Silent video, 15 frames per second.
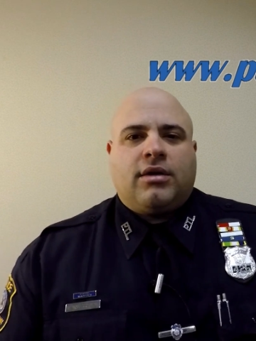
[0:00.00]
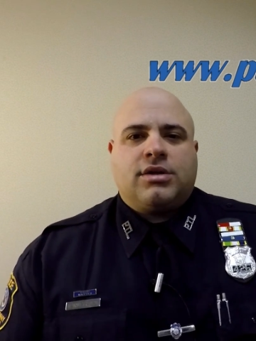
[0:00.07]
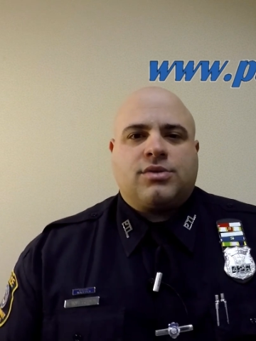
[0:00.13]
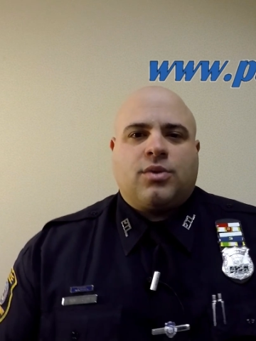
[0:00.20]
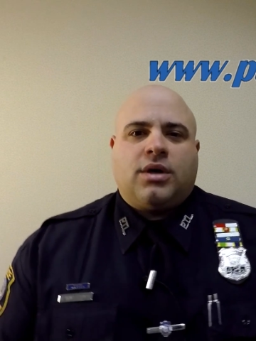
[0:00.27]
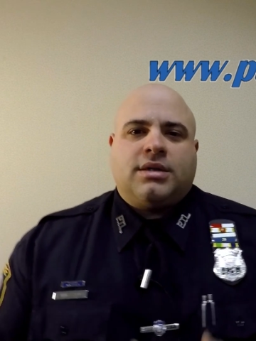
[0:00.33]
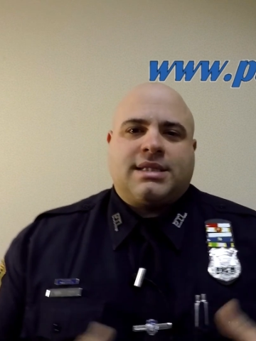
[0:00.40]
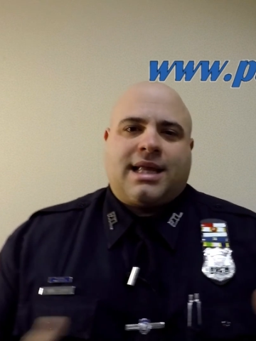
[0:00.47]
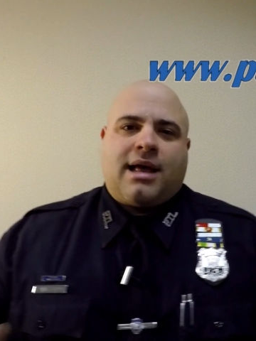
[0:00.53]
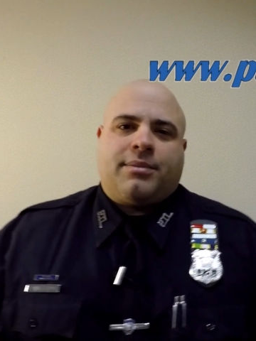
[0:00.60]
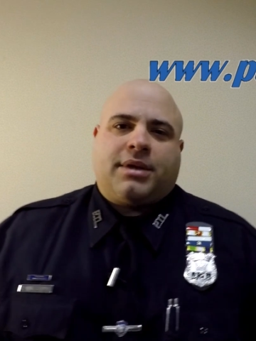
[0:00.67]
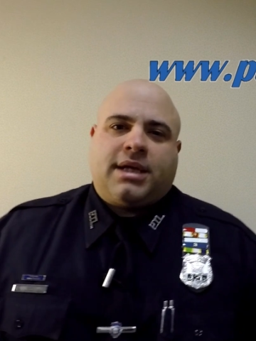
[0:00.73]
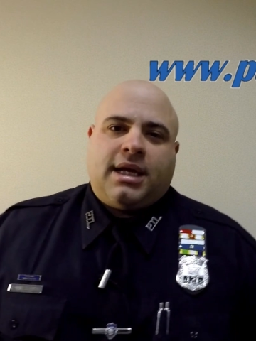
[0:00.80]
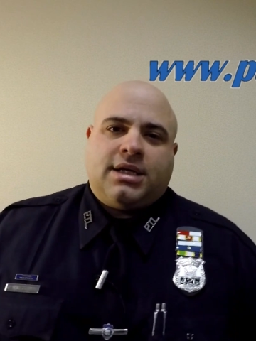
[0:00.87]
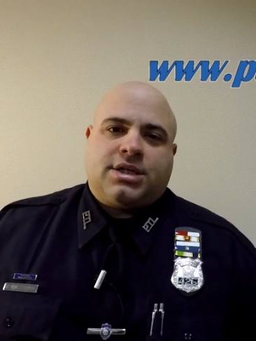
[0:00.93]
as well as the
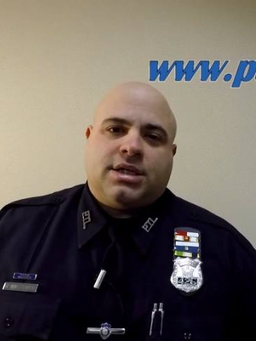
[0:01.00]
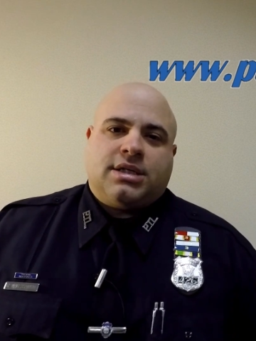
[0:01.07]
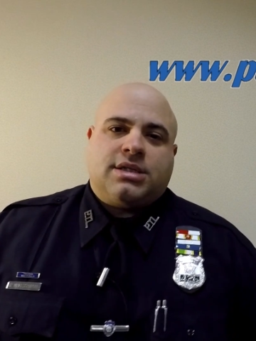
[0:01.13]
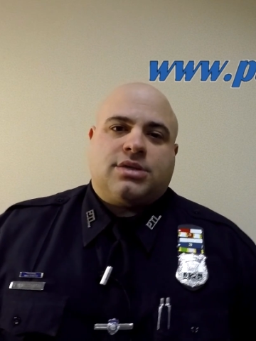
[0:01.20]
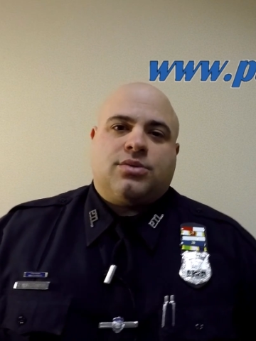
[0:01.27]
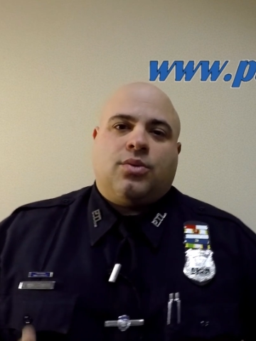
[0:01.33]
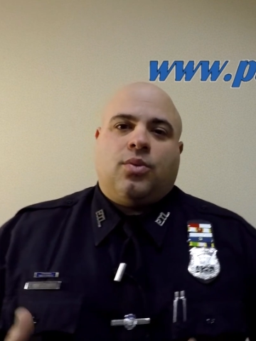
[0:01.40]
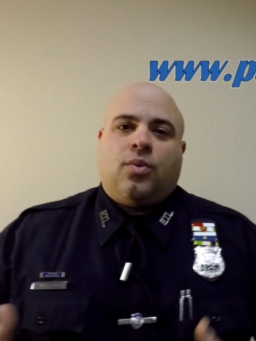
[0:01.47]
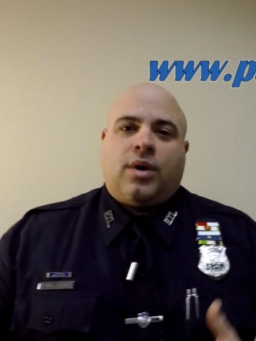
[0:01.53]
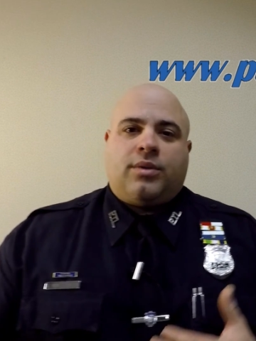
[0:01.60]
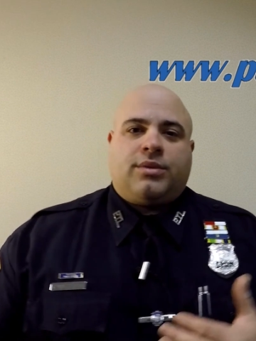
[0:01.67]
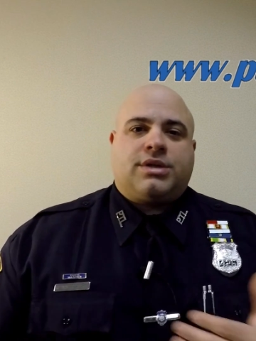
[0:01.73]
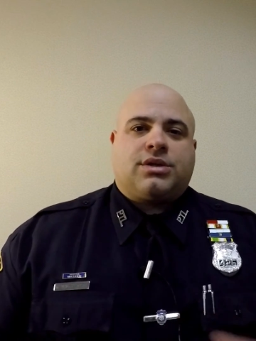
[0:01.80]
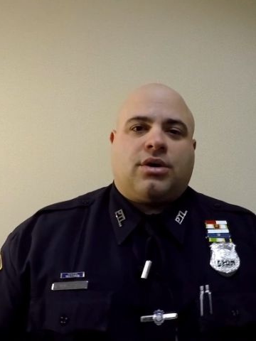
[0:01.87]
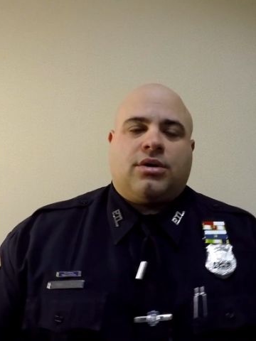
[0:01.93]
applications when
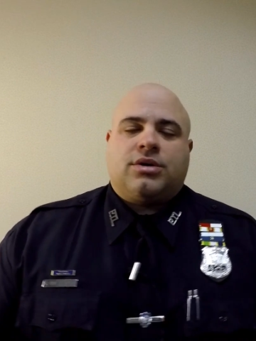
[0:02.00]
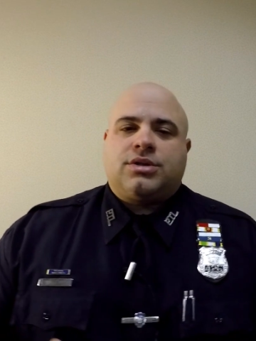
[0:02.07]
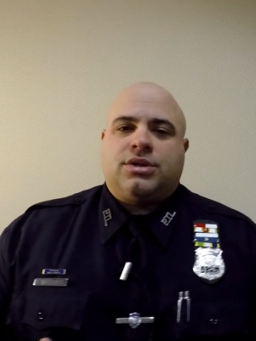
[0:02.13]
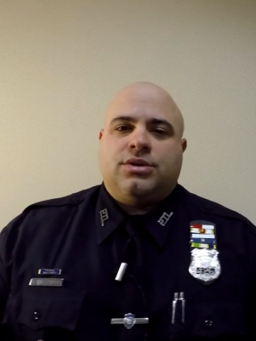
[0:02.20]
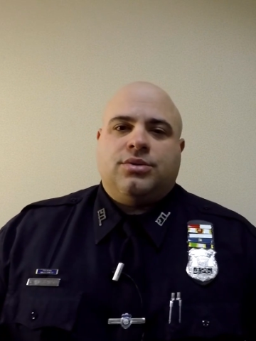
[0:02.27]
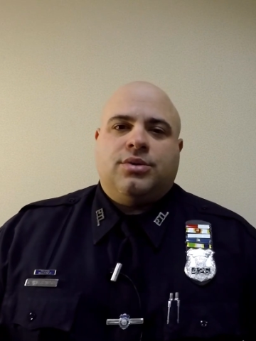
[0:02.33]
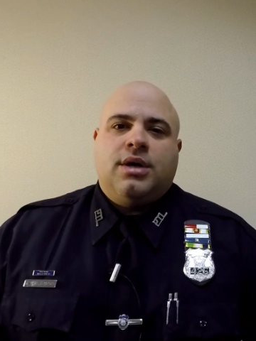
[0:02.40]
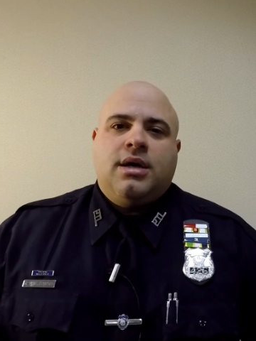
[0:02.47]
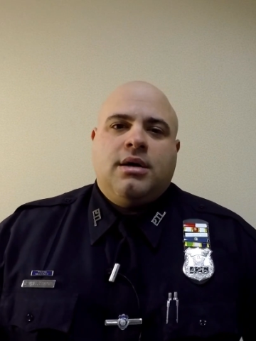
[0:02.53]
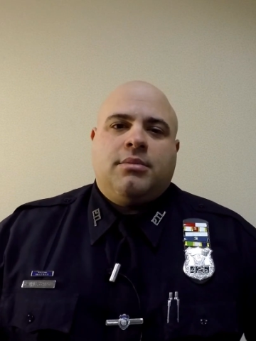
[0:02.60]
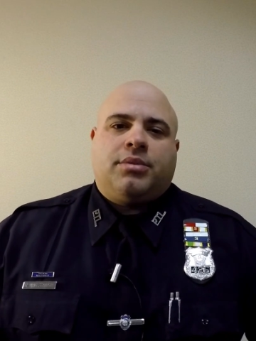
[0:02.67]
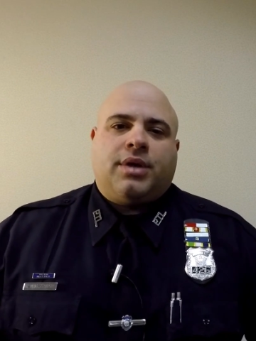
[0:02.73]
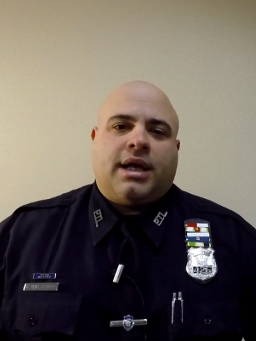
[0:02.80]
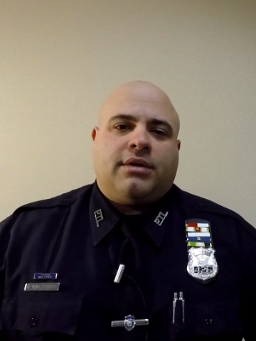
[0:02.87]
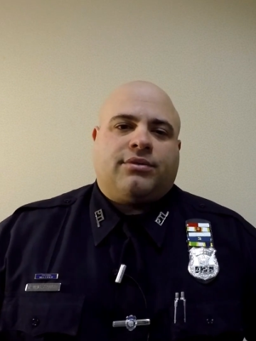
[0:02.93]
we start to
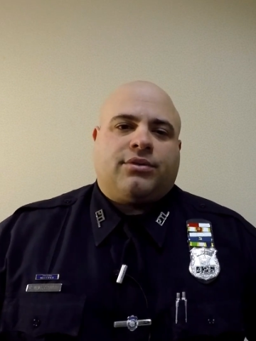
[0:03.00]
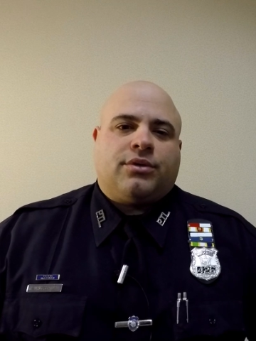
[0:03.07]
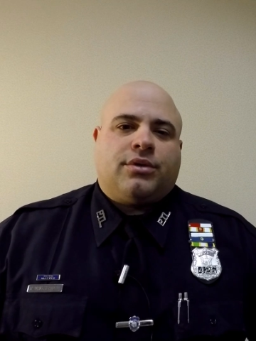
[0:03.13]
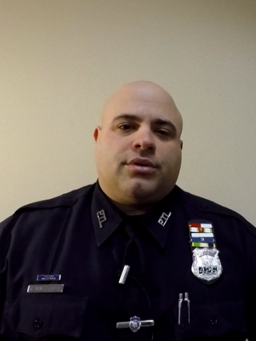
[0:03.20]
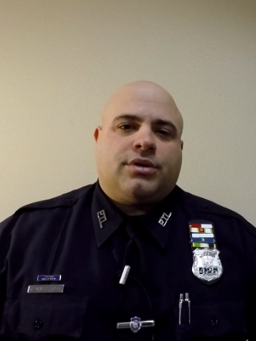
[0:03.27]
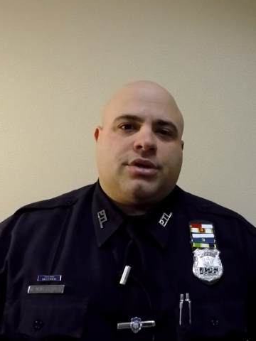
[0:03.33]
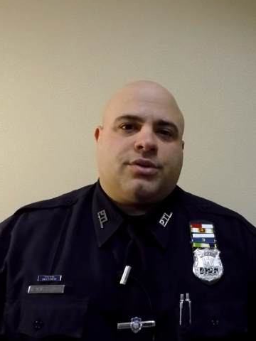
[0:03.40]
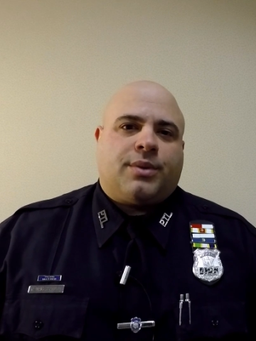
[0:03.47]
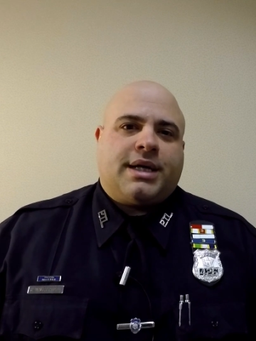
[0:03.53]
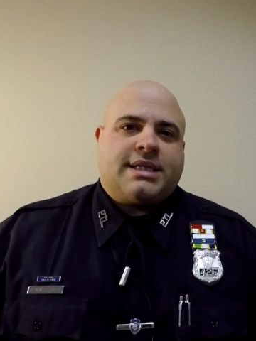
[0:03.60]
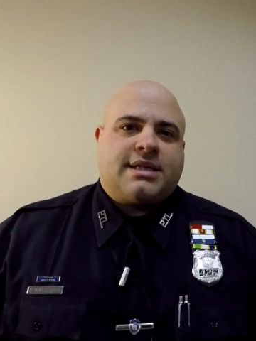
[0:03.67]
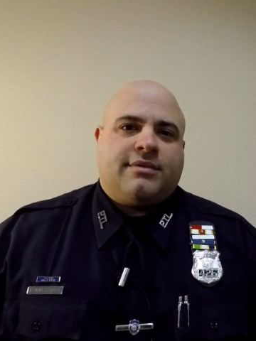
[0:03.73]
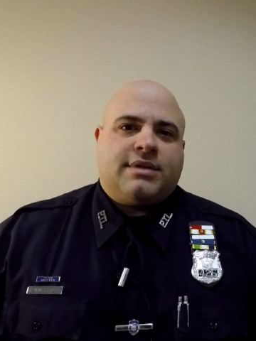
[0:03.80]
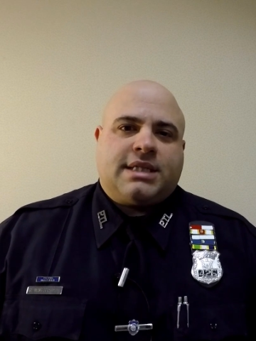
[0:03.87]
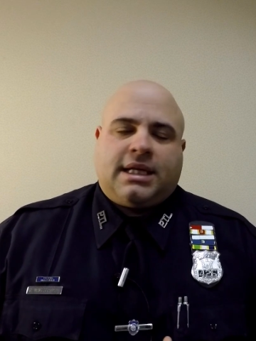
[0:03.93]
plan for the
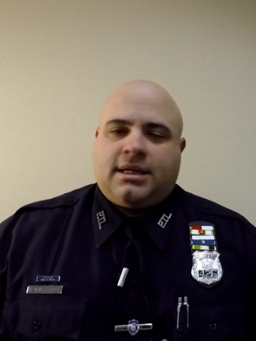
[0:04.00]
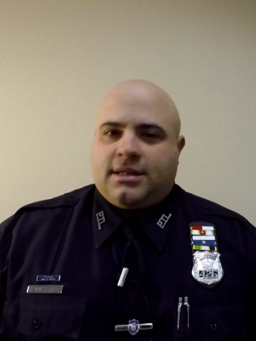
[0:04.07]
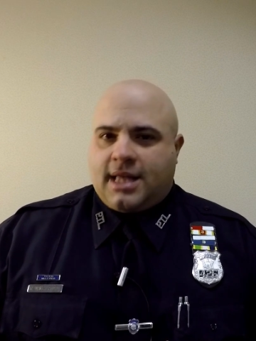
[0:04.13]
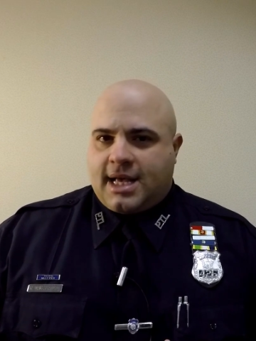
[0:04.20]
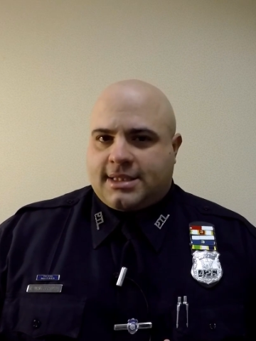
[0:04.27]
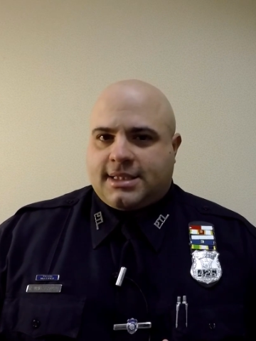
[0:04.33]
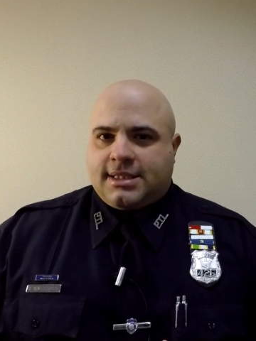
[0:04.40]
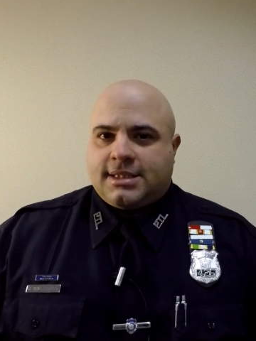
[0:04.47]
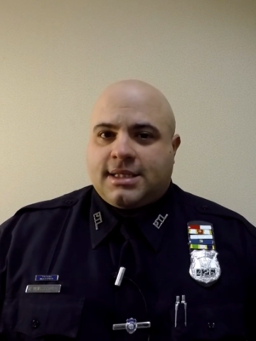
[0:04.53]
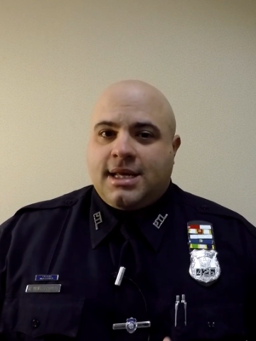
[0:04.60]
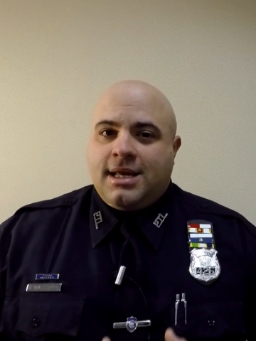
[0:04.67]
2017 classes.